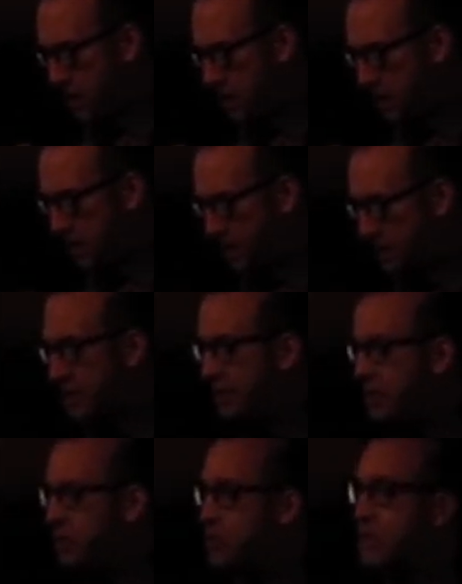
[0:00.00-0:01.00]
uh, uh,
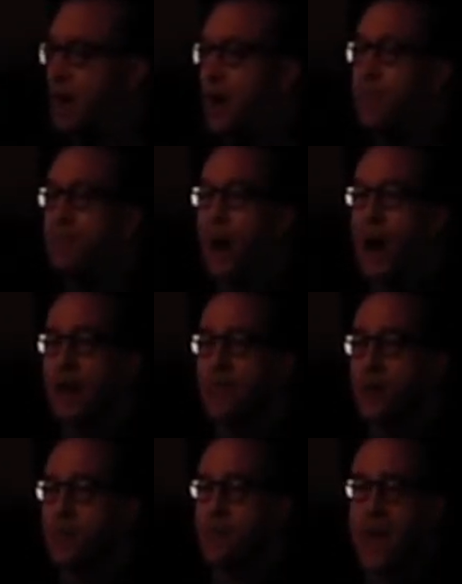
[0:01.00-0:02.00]
leaders
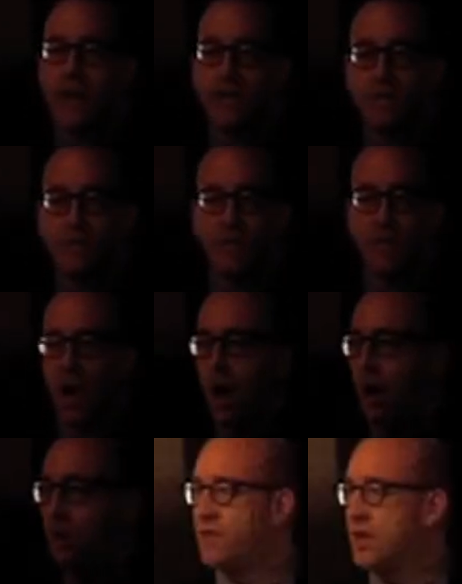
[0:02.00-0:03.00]
by their
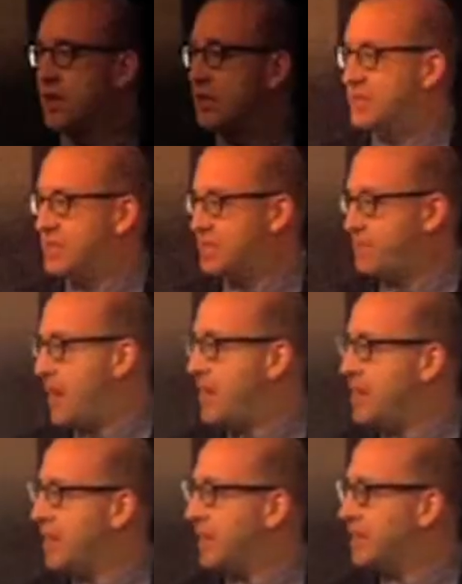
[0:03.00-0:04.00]
management of
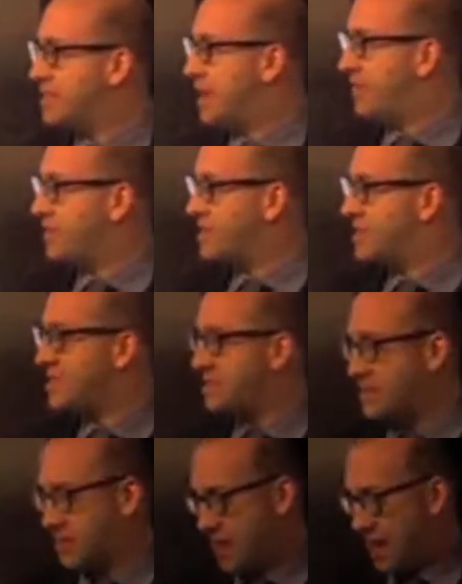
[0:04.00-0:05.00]
spending,
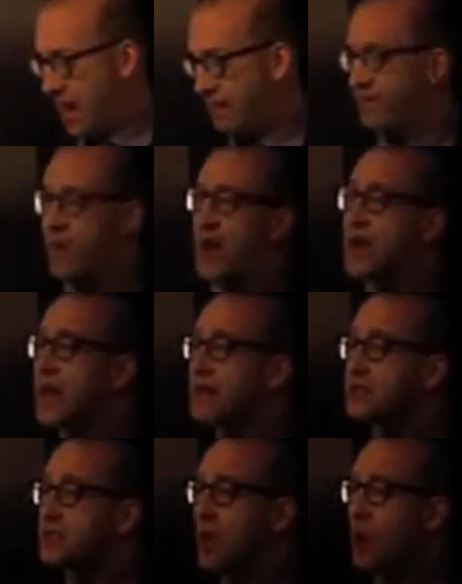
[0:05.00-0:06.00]
deficits, and
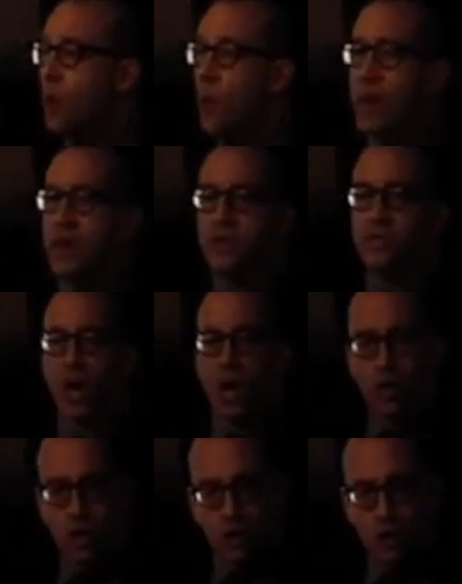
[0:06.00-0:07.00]
finance. When
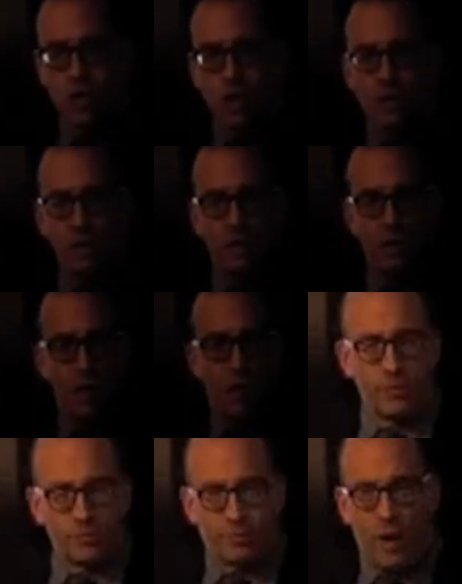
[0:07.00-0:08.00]
does a good
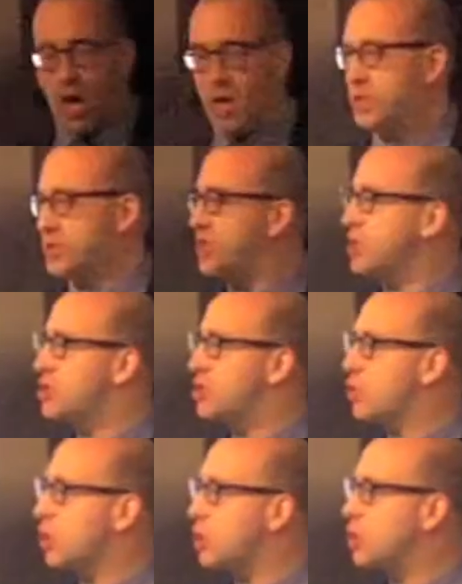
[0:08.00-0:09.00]

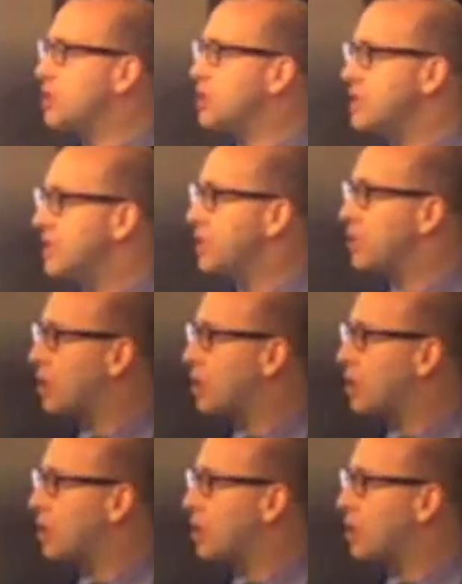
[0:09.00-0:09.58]
politician or a good